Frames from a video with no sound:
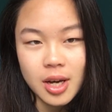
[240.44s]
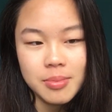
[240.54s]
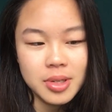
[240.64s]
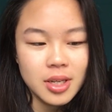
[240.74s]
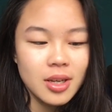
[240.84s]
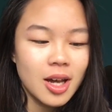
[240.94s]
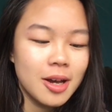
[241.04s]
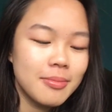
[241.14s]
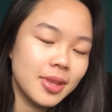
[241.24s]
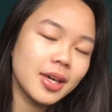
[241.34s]
company,
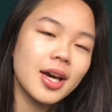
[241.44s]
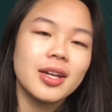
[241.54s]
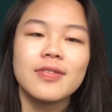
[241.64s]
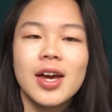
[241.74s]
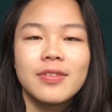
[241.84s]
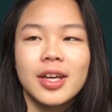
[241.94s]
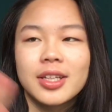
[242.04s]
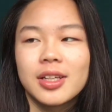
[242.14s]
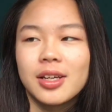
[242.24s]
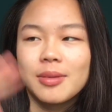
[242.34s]
they kind of have
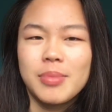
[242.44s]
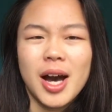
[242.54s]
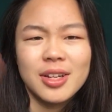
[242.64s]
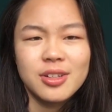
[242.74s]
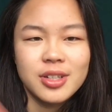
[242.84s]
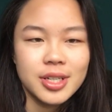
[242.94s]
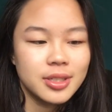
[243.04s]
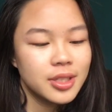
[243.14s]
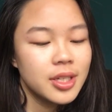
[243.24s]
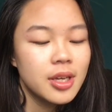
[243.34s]
like a partner in
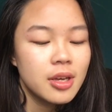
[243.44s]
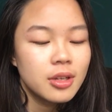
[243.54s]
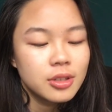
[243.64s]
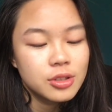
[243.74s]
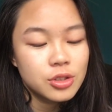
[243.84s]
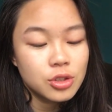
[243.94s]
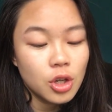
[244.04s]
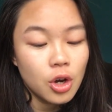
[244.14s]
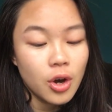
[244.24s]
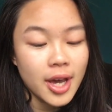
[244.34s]
Italy,
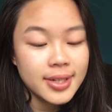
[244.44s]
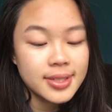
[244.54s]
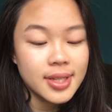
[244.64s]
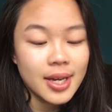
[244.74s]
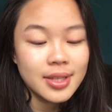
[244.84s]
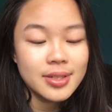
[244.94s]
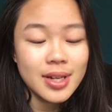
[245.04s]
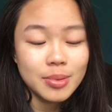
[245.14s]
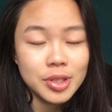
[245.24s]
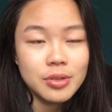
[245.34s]
so I had to sign the
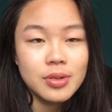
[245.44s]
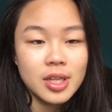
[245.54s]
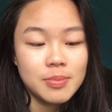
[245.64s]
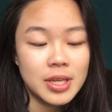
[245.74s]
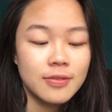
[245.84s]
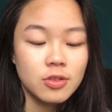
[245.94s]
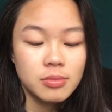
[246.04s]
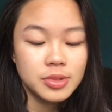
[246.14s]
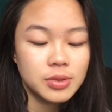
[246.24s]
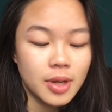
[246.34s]
WEP
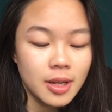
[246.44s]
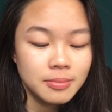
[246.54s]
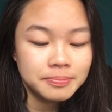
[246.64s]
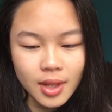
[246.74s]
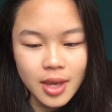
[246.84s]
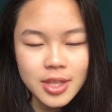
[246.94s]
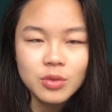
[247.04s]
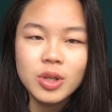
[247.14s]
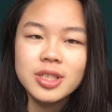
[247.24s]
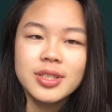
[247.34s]
forms as well. And
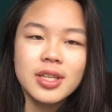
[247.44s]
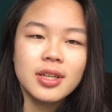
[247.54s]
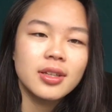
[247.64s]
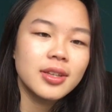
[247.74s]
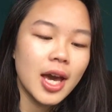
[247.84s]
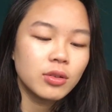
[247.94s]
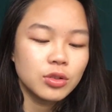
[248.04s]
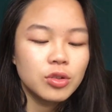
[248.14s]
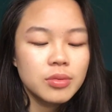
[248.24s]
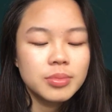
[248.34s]
then once that was
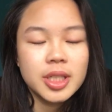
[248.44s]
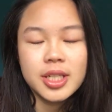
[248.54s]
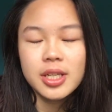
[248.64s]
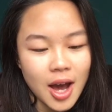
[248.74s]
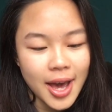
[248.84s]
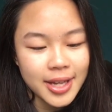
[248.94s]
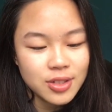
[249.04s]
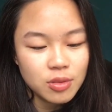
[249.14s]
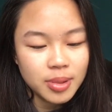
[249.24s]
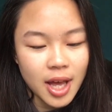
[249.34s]
all completed, I had
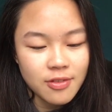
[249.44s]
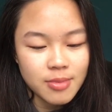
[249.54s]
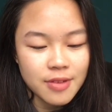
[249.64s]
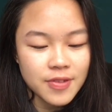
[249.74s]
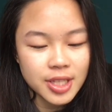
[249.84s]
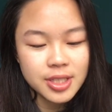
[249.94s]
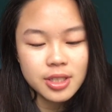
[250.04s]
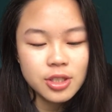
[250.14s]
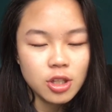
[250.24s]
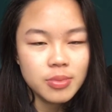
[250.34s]
to apply for my
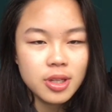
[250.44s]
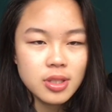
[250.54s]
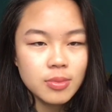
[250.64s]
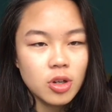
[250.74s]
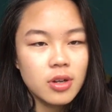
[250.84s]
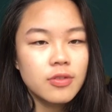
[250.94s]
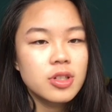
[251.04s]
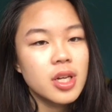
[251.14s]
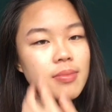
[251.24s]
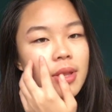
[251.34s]
visa. So because I'm going for a
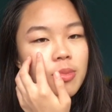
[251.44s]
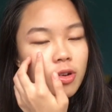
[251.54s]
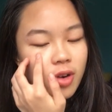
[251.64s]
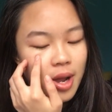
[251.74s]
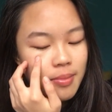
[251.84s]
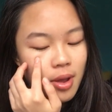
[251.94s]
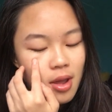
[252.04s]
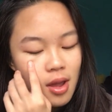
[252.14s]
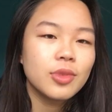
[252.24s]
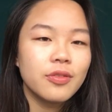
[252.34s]
10-month program,
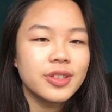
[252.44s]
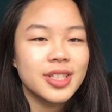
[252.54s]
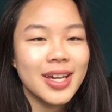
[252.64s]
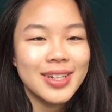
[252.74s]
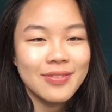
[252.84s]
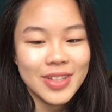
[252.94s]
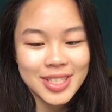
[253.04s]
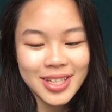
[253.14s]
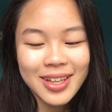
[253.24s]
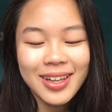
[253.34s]
obviously I need a
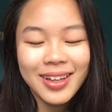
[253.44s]
visa